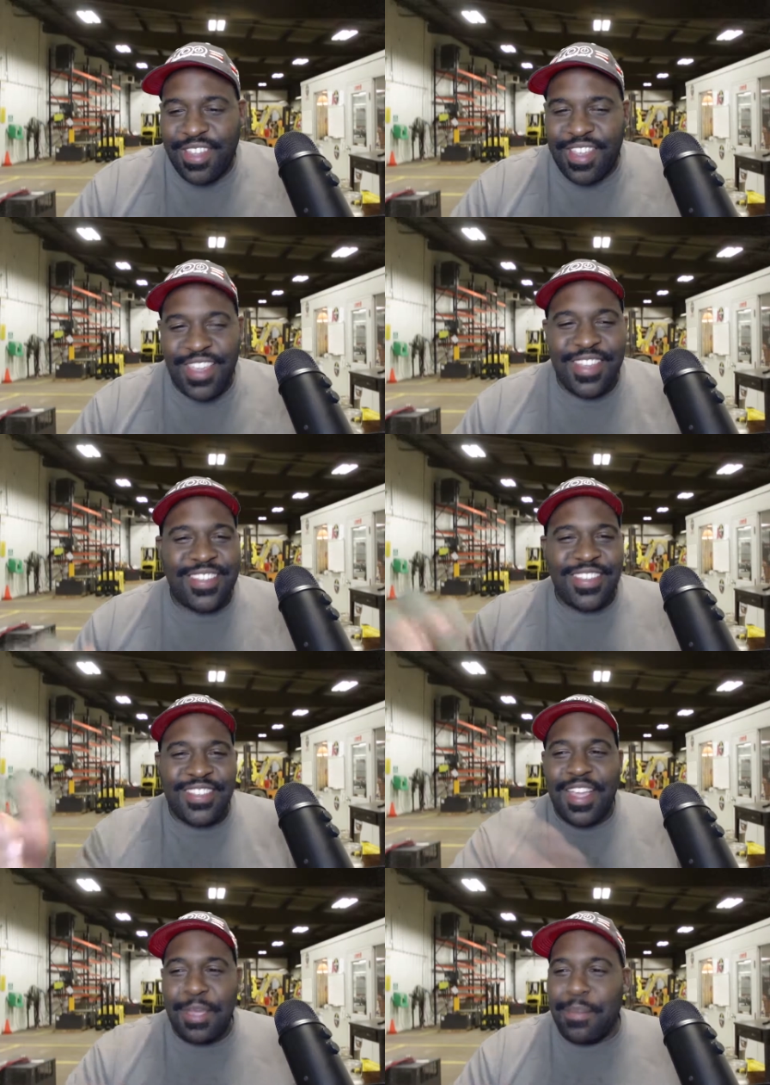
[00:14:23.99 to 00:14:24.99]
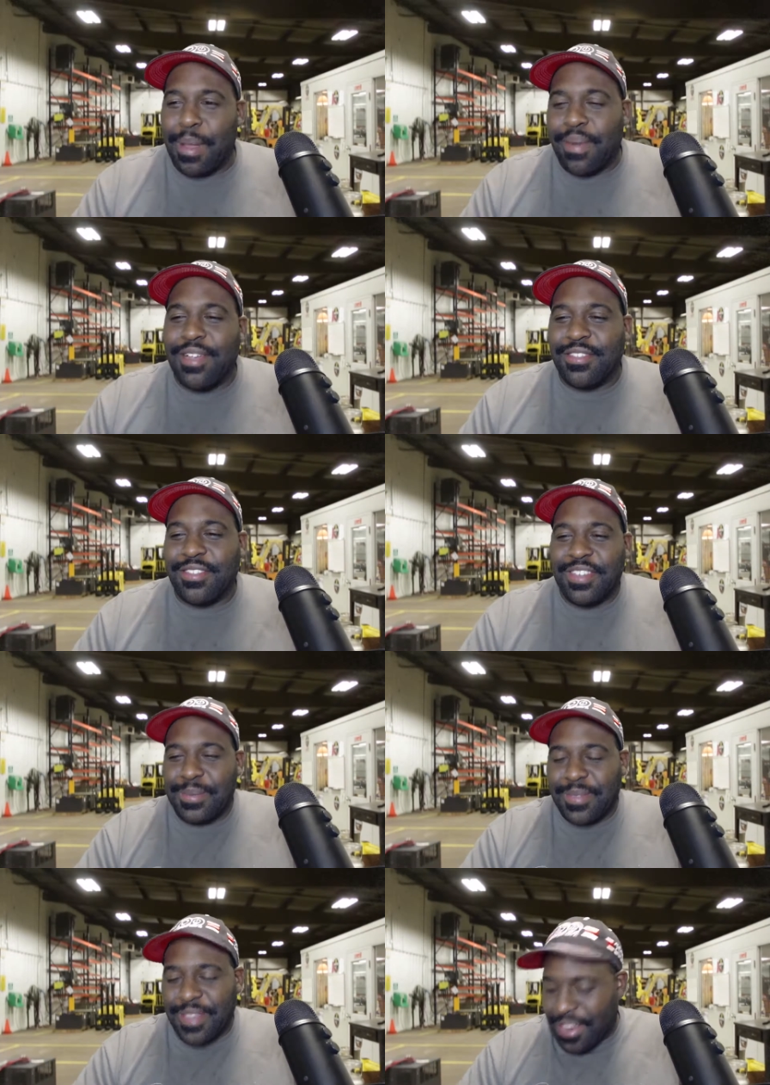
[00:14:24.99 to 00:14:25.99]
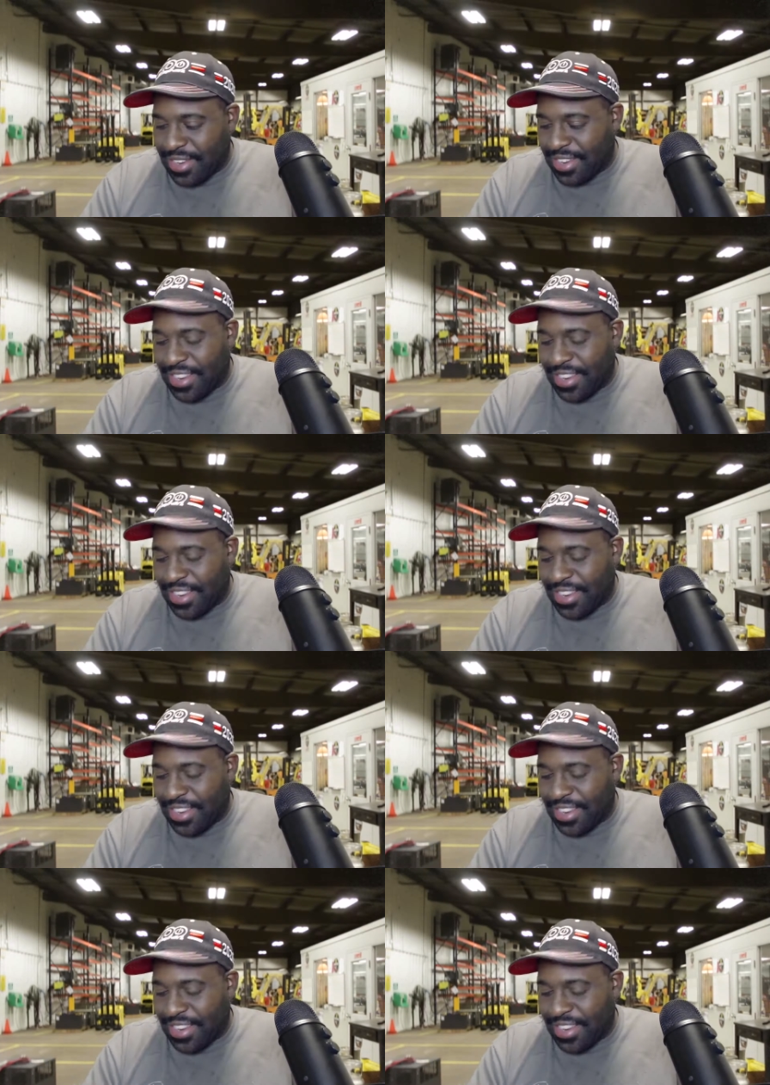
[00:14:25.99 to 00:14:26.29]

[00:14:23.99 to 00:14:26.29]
It's not in my browser. You know what I'm saying?